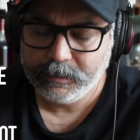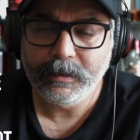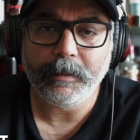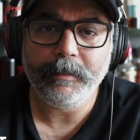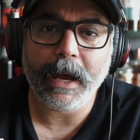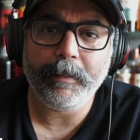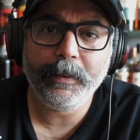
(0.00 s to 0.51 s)

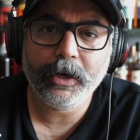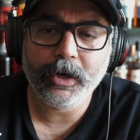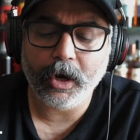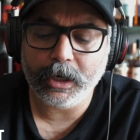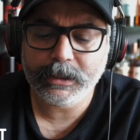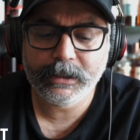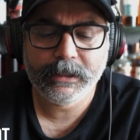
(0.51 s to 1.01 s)
some
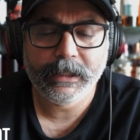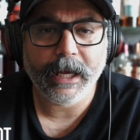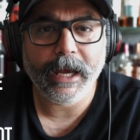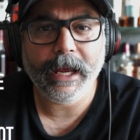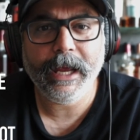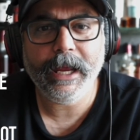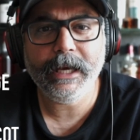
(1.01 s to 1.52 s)
apricots,
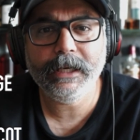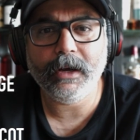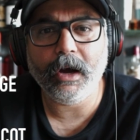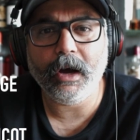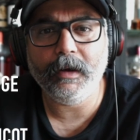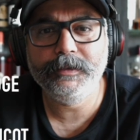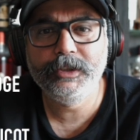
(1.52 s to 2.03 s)
a hint
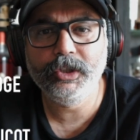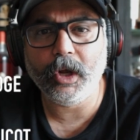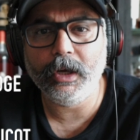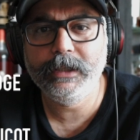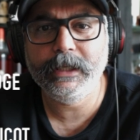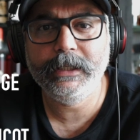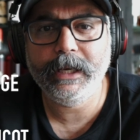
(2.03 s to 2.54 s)
of
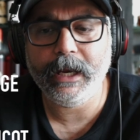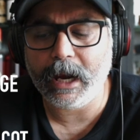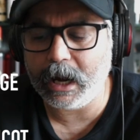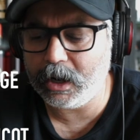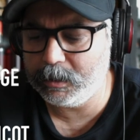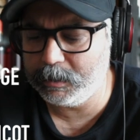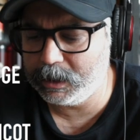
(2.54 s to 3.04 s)
salted
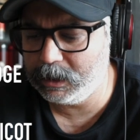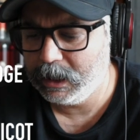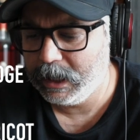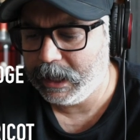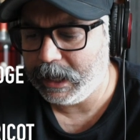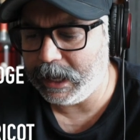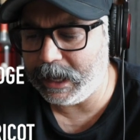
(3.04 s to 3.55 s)
caramel,
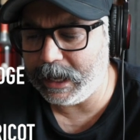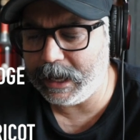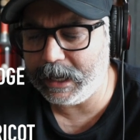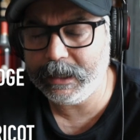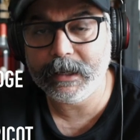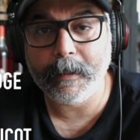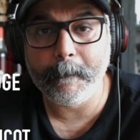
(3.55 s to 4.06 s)

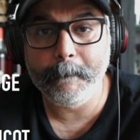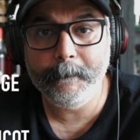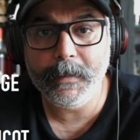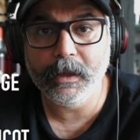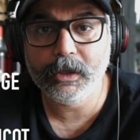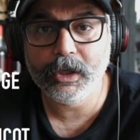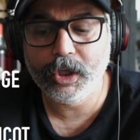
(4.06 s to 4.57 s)
and
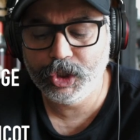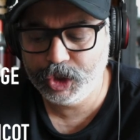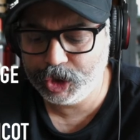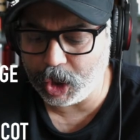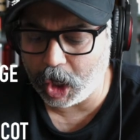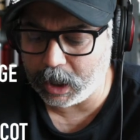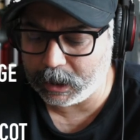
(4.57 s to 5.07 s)
milk
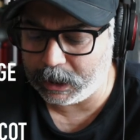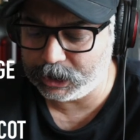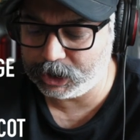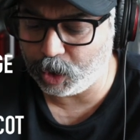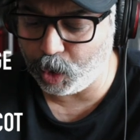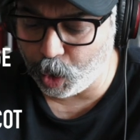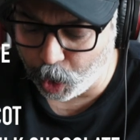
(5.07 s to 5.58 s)
chocolate.
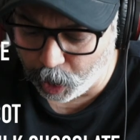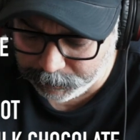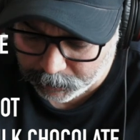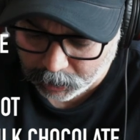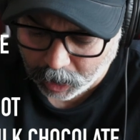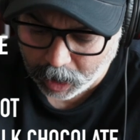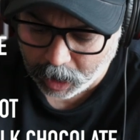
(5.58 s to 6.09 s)
So
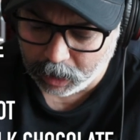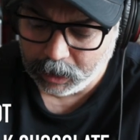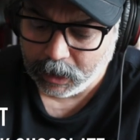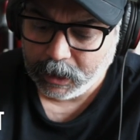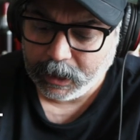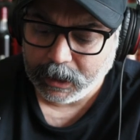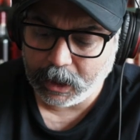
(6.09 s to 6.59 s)

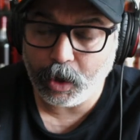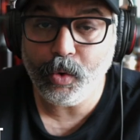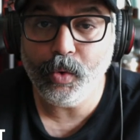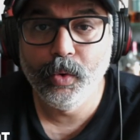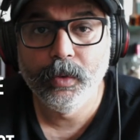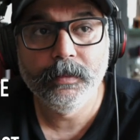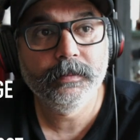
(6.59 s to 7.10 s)
overall,
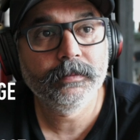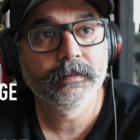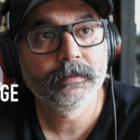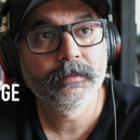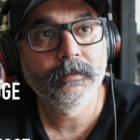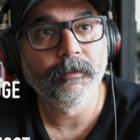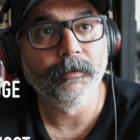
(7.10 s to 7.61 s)
oh,
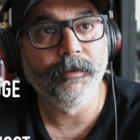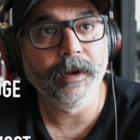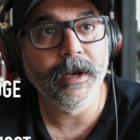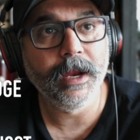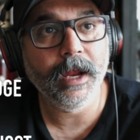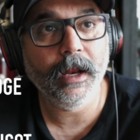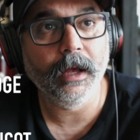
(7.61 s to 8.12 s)

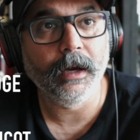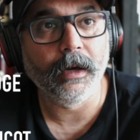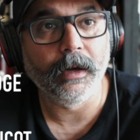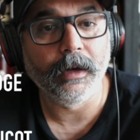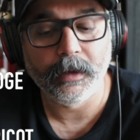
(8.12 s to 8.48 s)
vanilla.